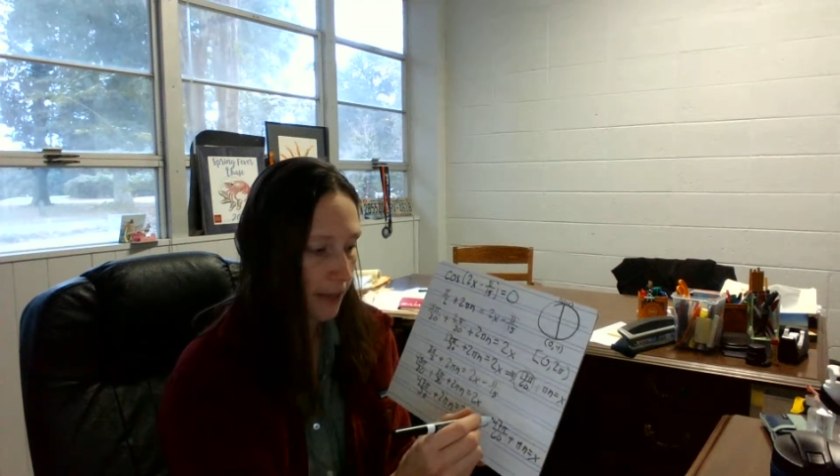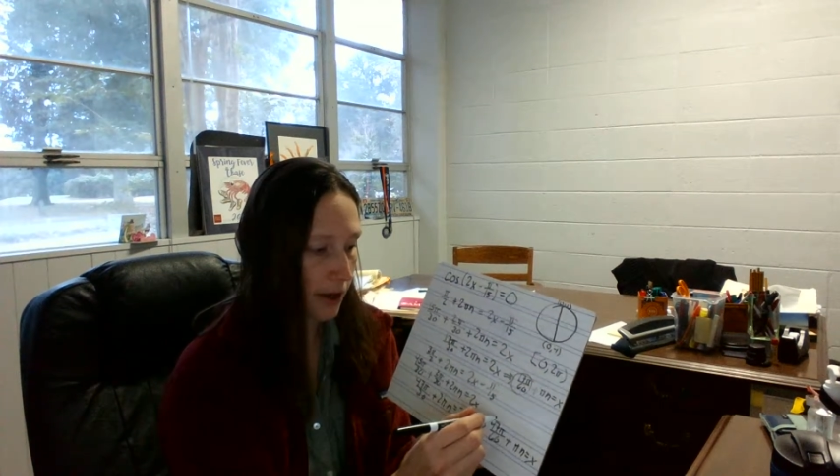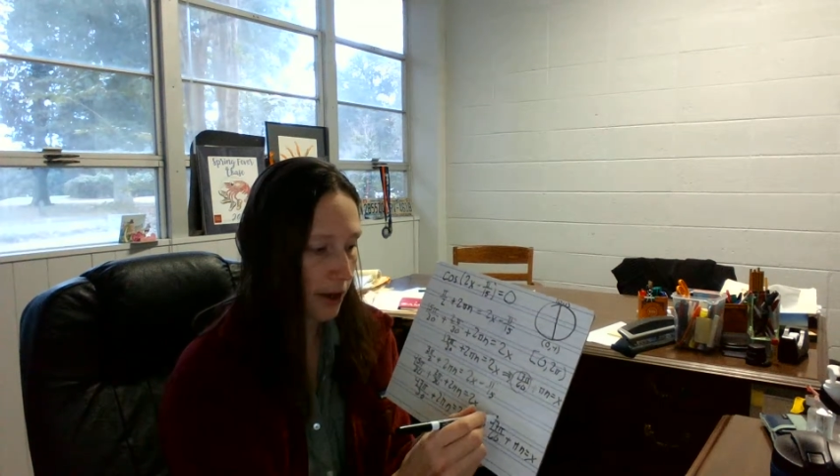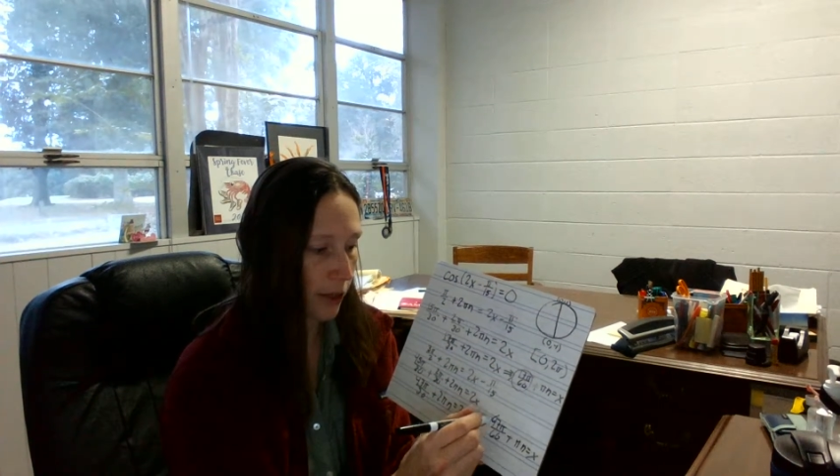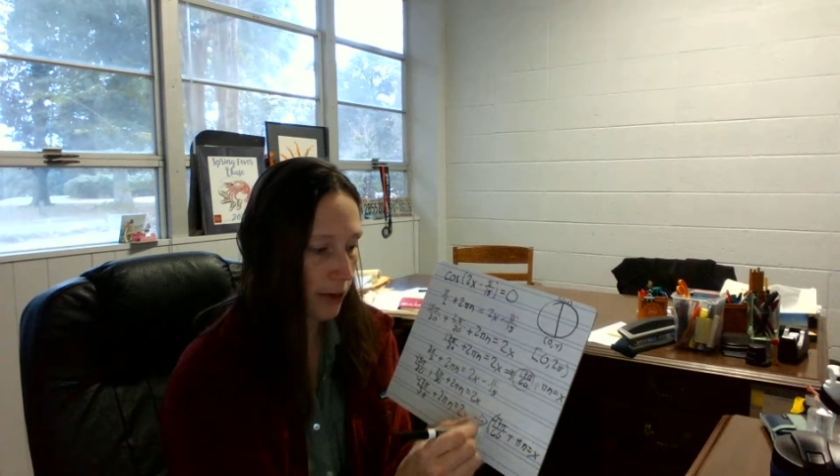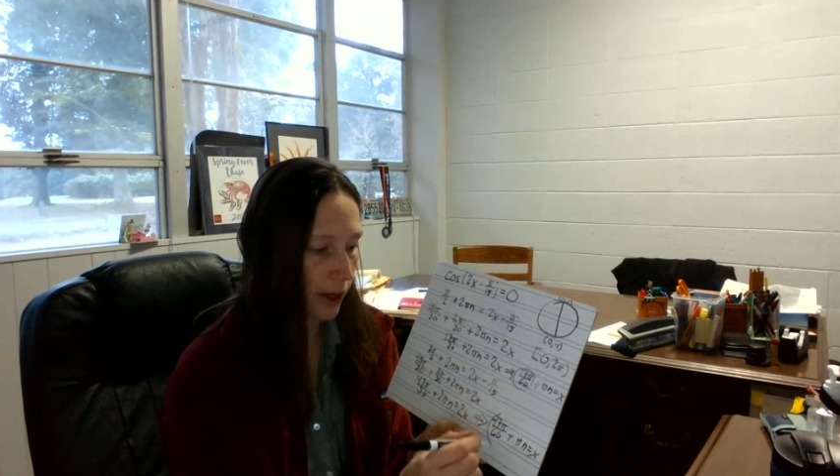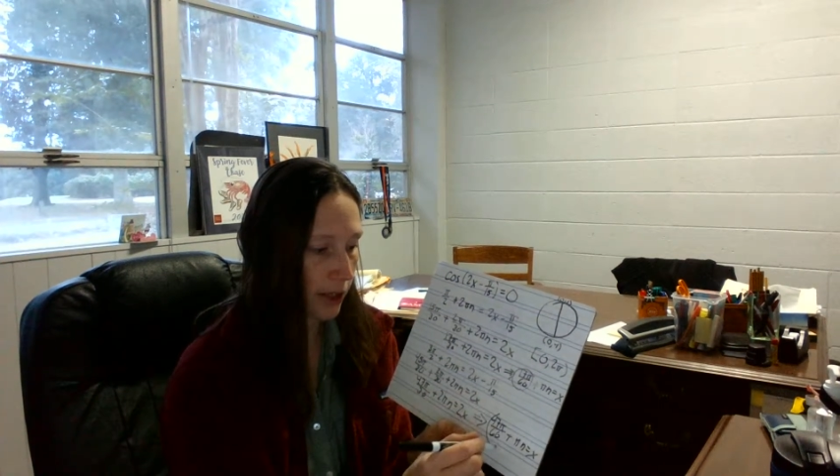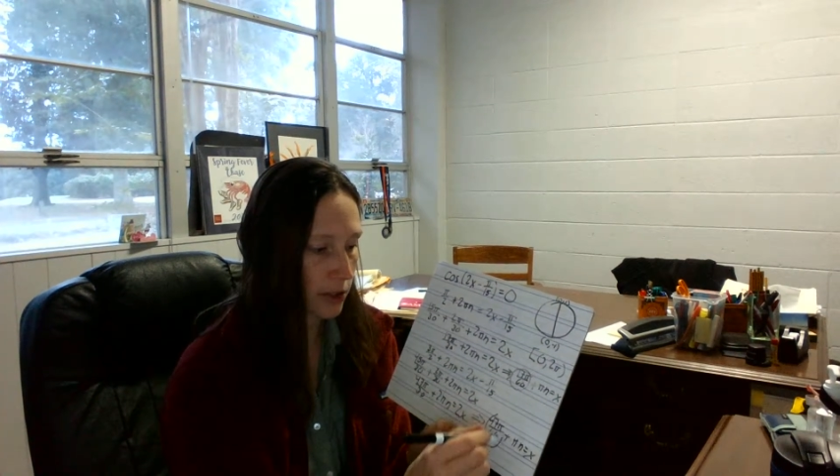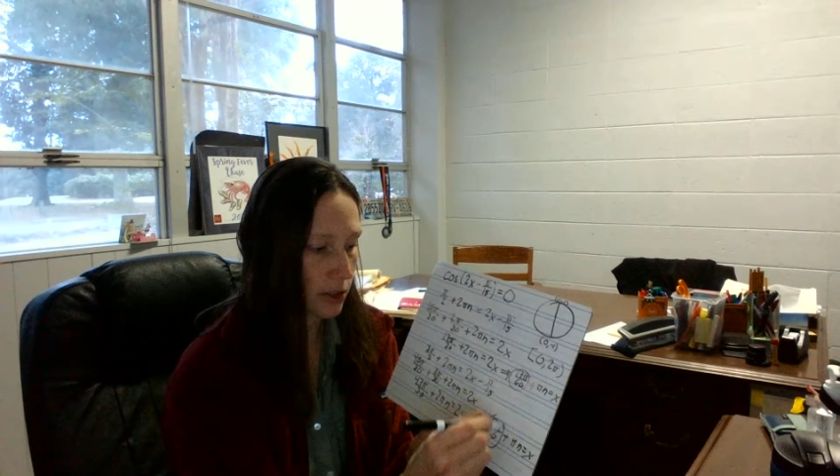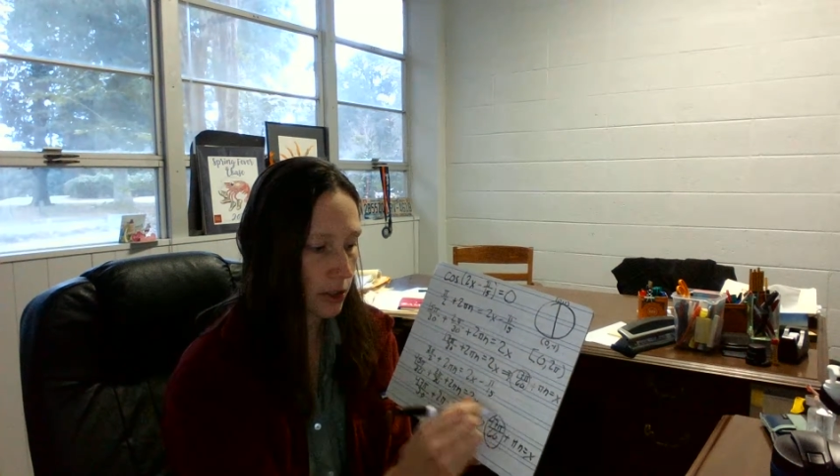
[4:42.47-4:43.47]
Another
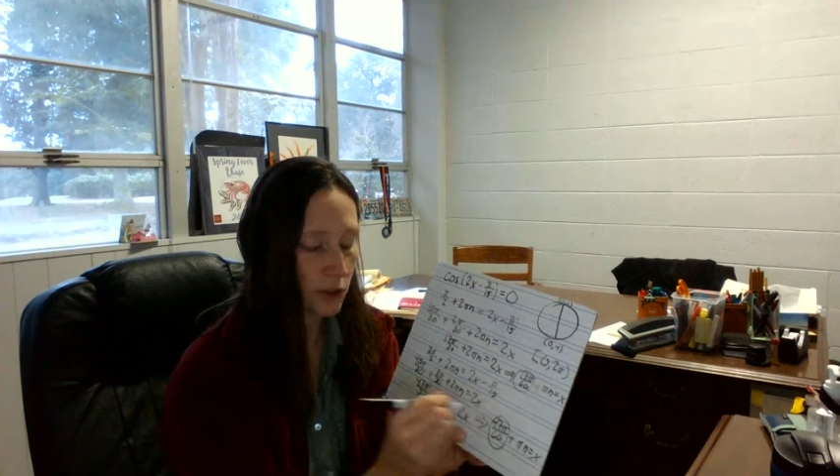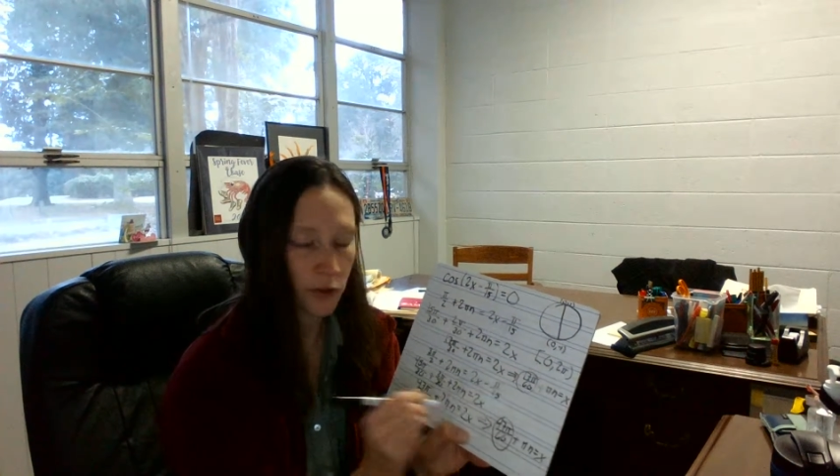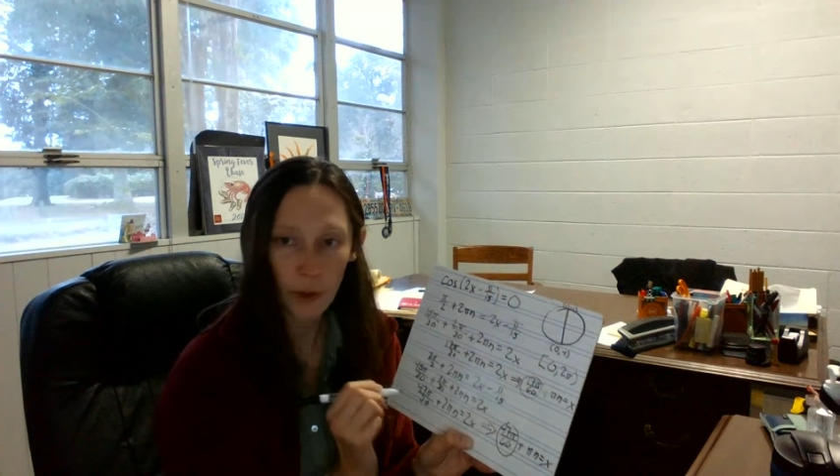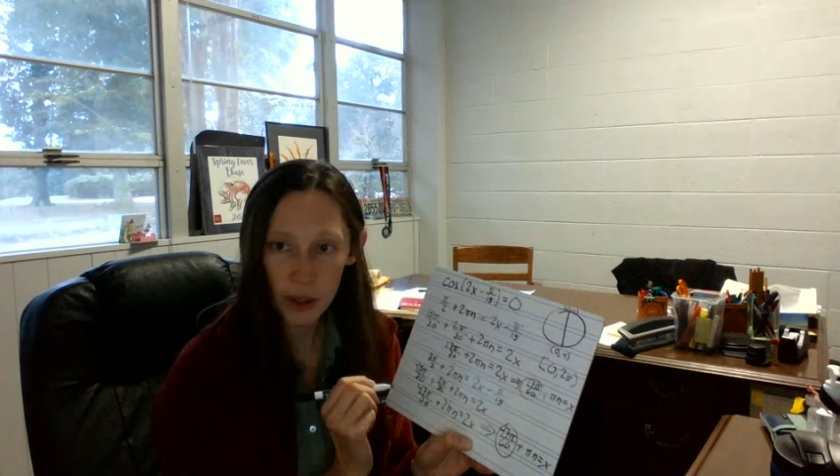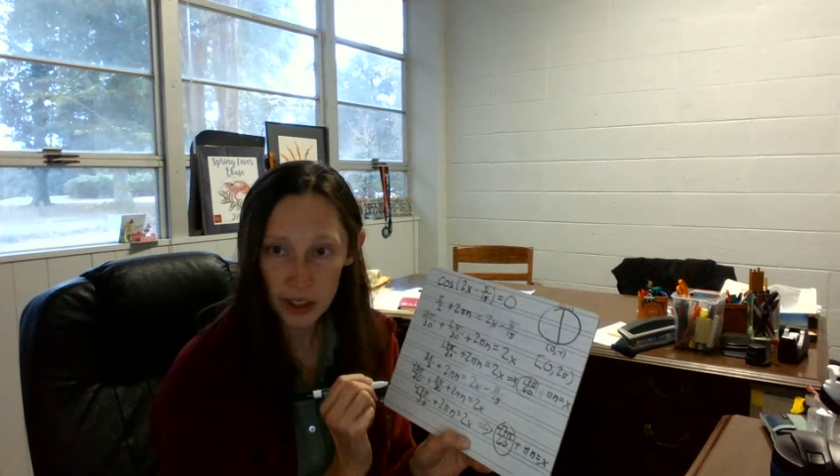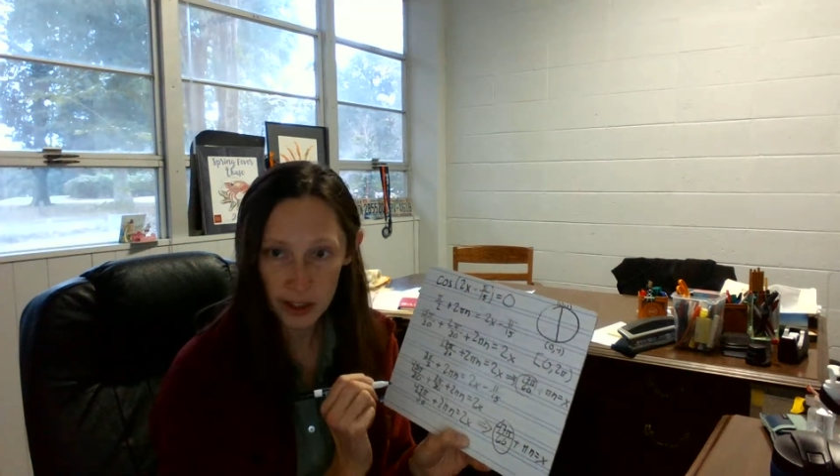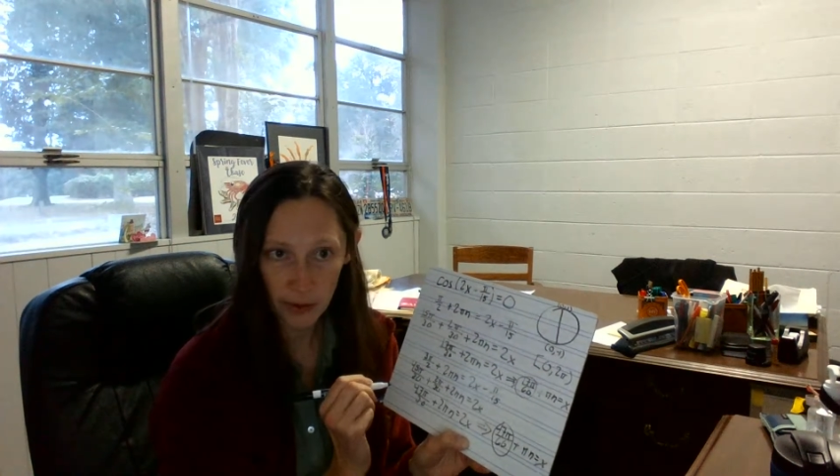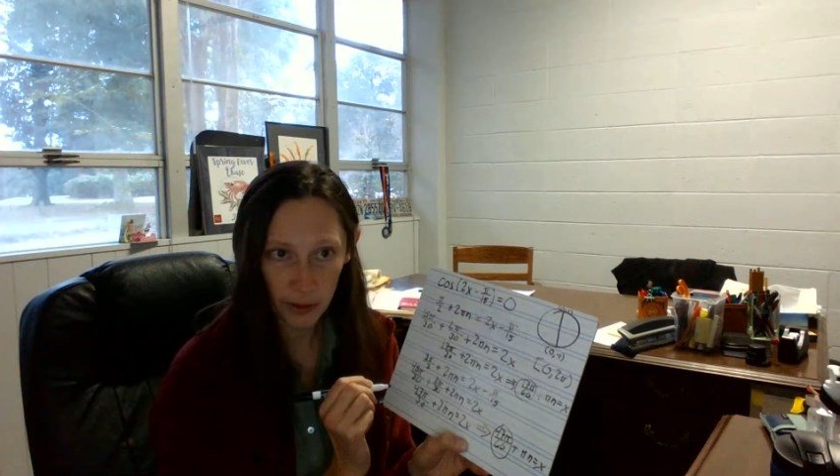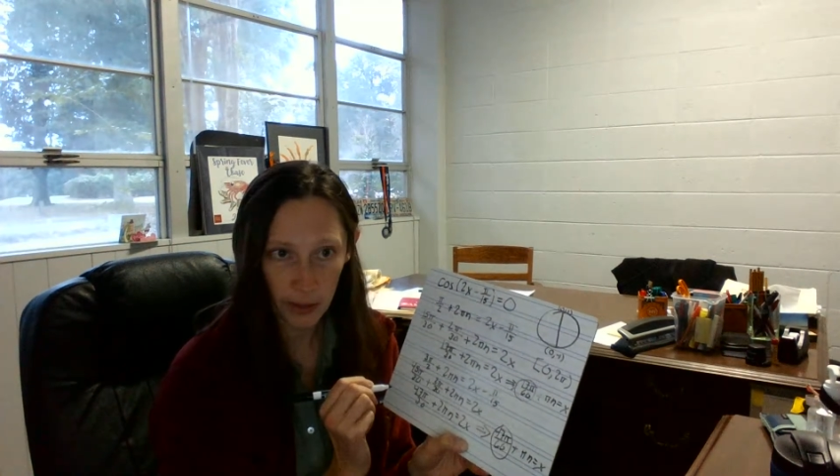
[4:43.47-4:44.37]
answer is 47